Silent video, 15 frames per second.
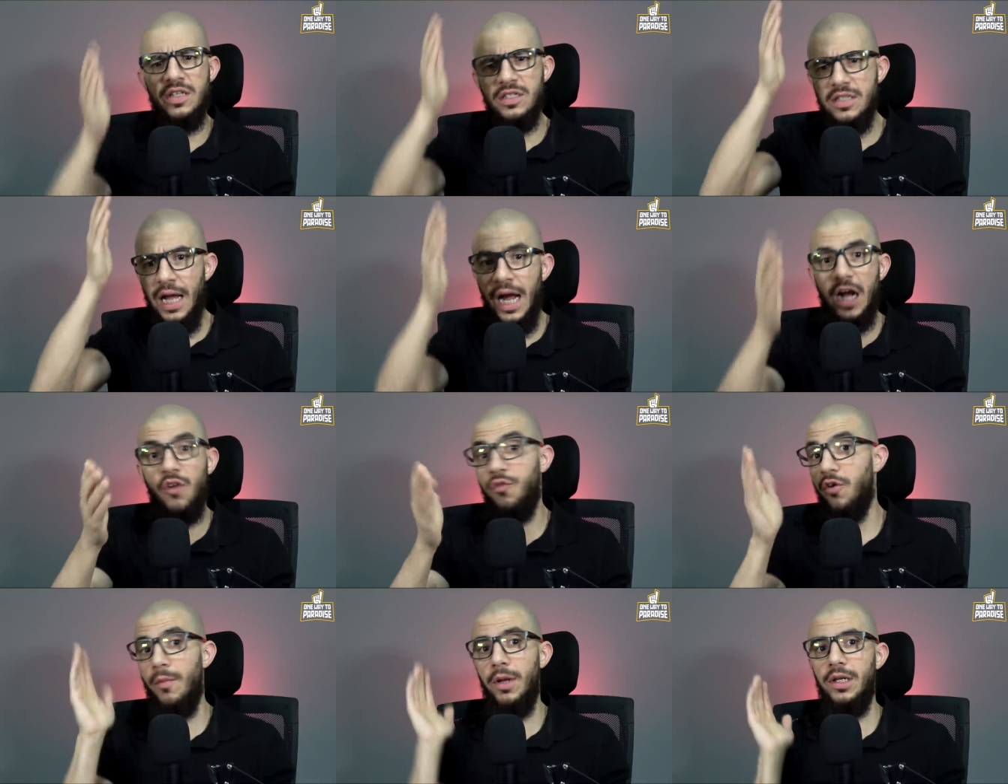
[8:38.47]
It's the
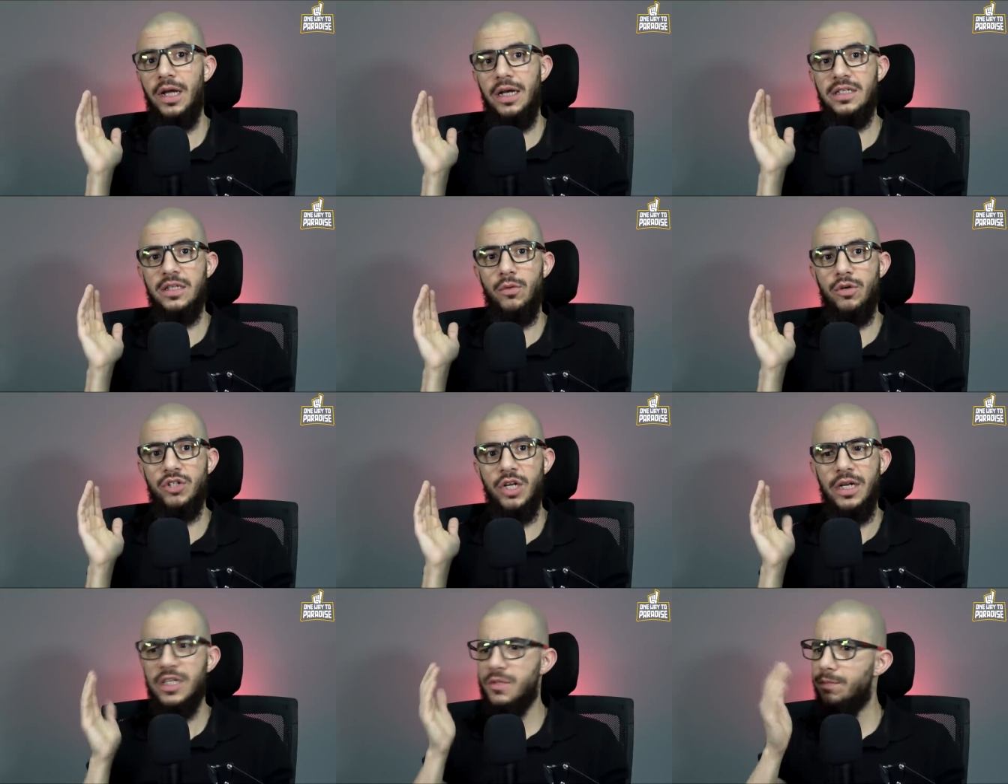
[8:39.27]
haqq from Allah Azza wa
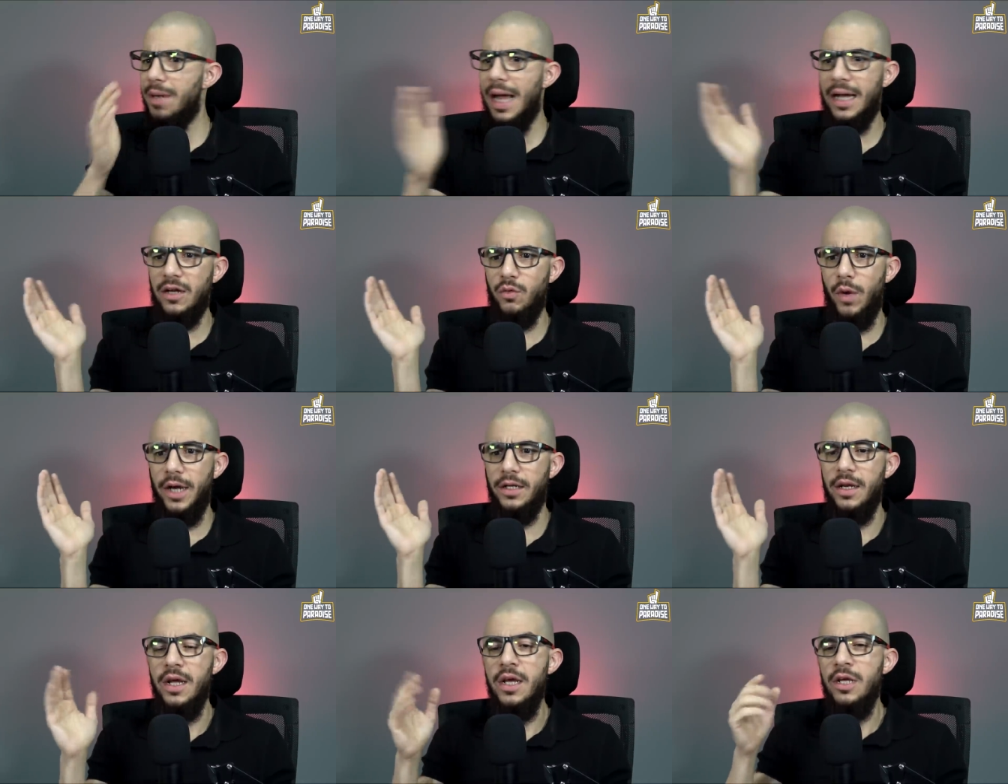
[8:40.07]
Jal. It's black and white.